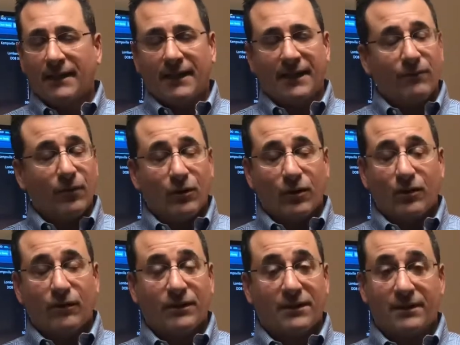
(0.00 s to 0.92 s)
And even though your
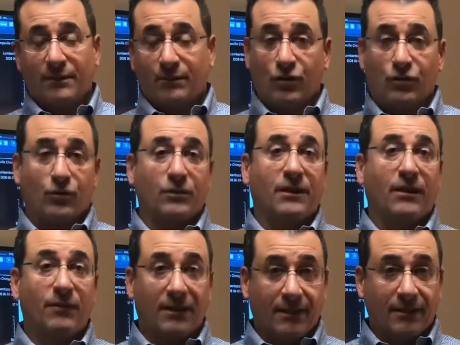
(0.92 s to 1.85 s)
nervous system controls
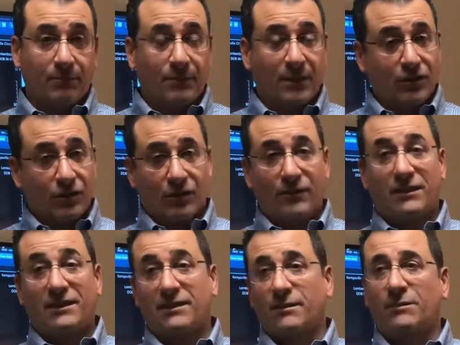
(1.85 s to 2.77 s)
everything, because your nervous
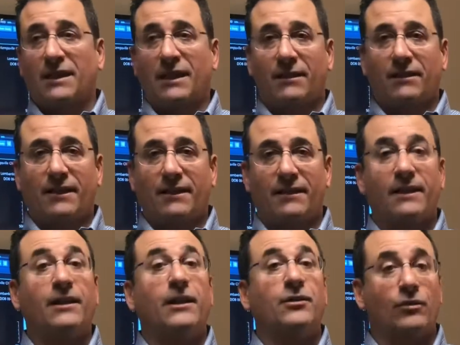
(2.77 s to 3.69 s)
system is kind of like the
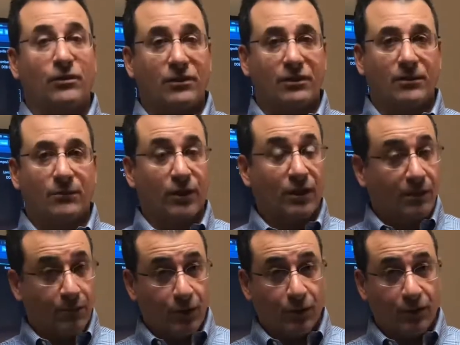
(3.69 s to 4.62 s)
electrical system or the
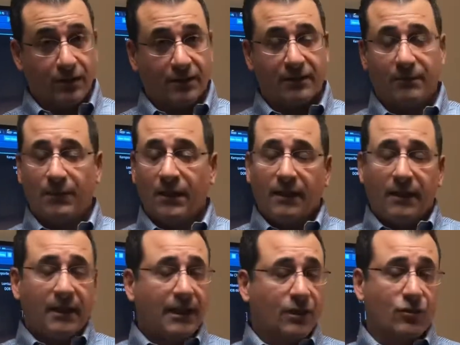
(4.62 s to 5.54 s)
computer system,
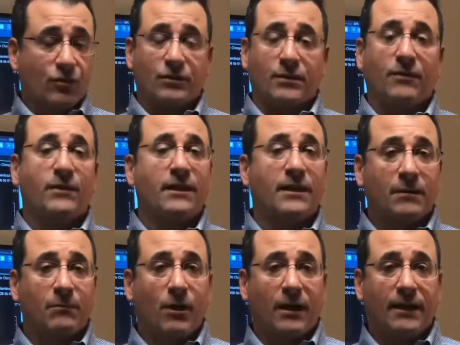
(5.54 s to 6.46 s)
it controls everything in
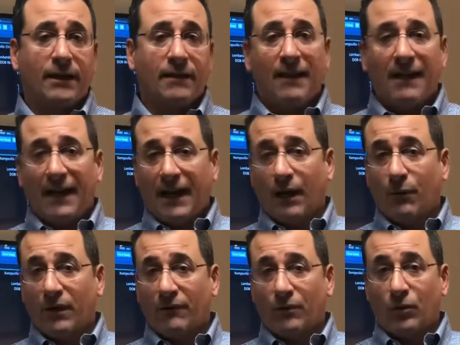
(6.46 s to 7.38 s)
the body.
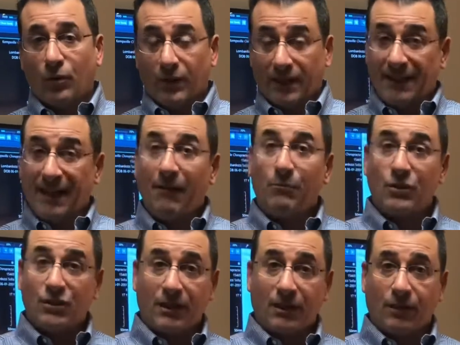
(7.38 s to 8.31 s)
However, only
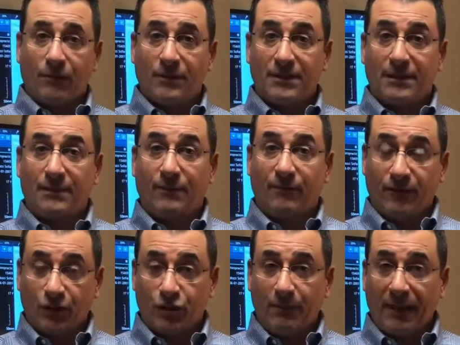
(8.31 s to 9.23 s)
10% of your nervous system
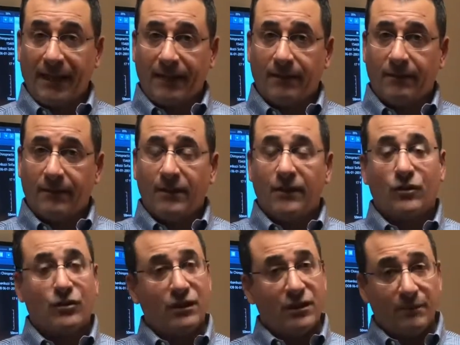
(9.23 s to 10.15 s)
feels pain.
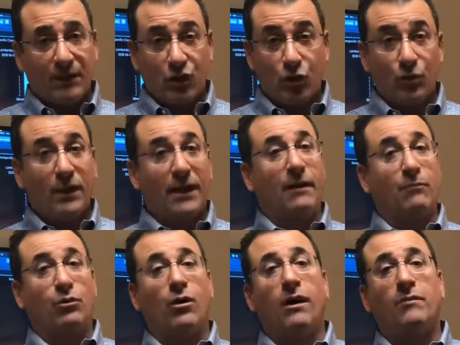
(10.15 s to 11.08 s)
So this means you can have
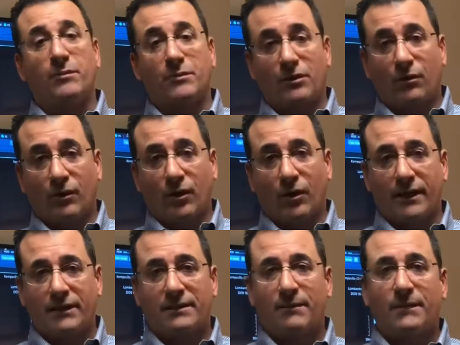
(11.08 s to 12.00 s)
problems going
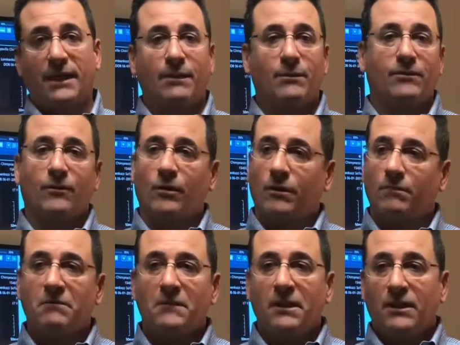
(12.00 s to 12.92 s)
on sometimes for,
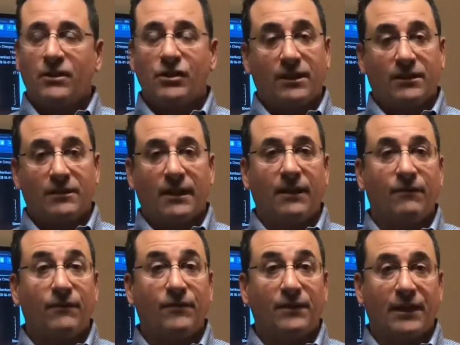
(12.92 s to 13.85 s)
10,
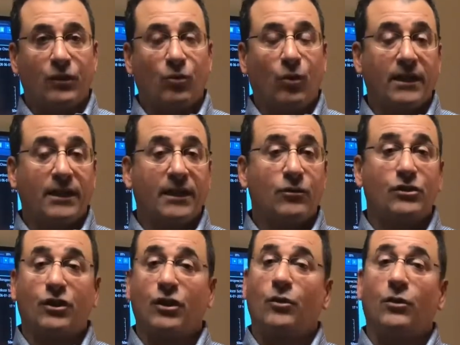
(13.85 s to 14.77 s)
15, 20 years
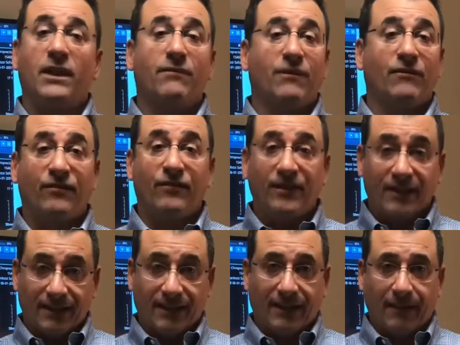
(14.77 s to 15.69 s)
and you don't even
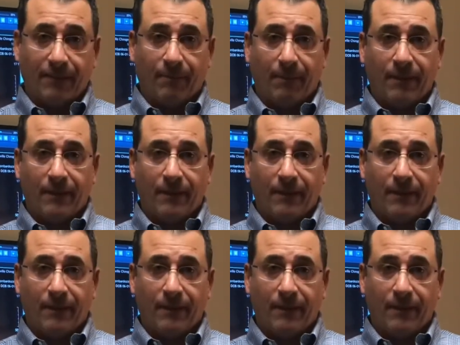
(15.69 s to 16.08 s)
feel it yet.